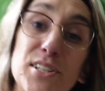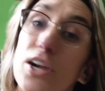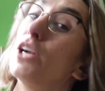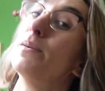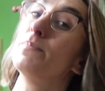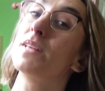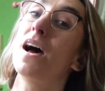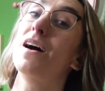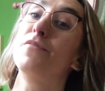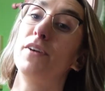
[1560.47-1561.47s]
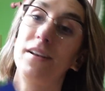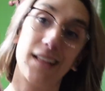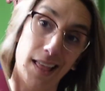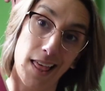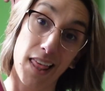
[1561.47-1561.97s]
terms of
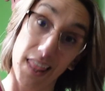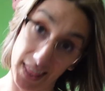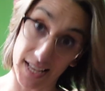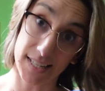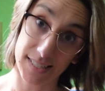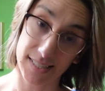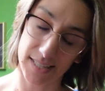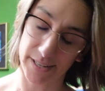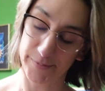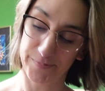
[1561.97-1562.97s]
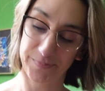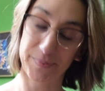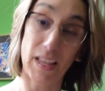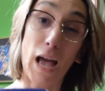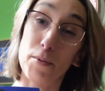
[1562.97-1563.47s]
this,
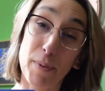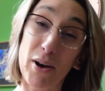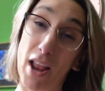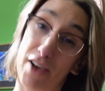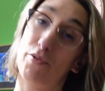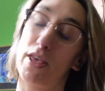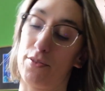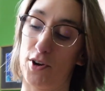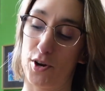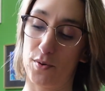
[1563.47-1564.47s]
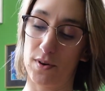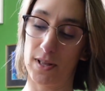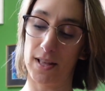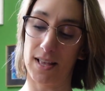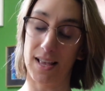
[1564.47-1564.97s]
I'm about halfway through.
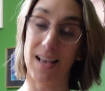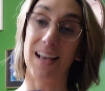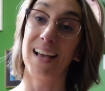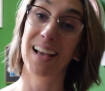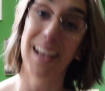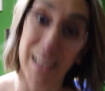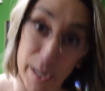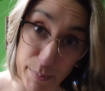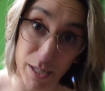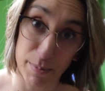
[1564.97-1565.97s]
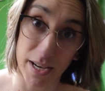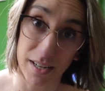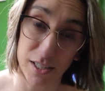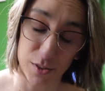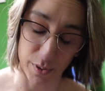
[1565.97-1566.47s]
I'm gonna be
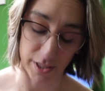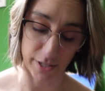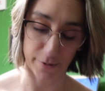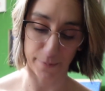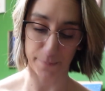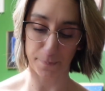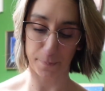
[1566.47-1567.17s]
honest with you.